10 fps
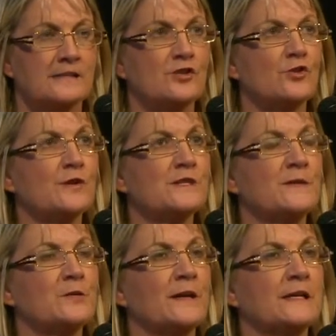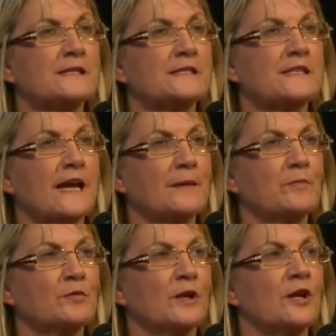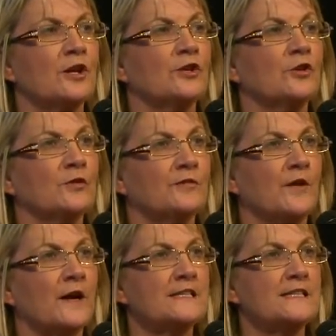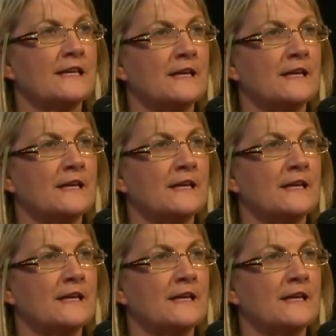It's a choice between a stable, unified